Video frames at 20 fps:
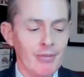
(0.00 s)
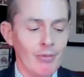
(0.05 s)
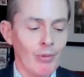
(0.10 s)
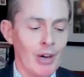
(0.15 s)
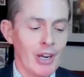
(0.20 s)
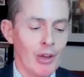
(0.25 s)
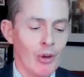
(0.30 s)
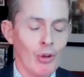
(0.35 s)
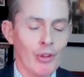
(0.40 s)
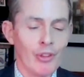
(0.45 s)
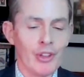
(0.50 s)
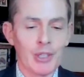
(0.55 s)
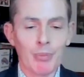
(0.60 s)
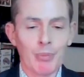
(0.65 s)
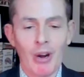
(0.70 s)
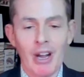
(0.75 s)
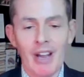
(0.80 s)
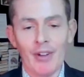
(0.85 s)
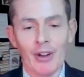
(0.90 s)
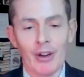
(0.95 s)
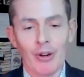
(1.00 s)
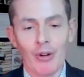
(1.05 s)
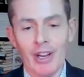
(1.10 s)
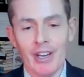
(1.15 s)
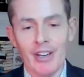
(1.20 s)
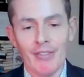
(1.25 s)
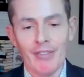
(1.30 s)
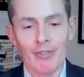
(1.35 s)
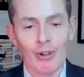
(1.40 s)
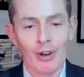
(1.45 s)
want to hold this private
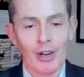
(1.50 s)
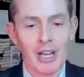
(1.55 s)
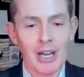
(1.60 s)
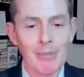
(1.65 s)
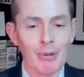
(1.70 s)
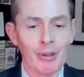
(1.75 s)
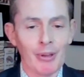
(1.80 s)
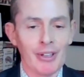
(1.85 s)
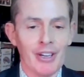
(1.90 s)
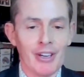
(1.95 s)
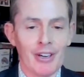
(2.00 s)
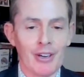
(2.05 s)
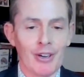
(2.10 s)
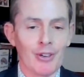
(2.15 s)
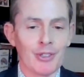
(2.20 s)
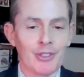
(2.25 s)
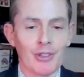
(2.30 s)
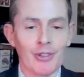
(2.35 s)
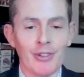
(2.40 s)
credit for a couple of years,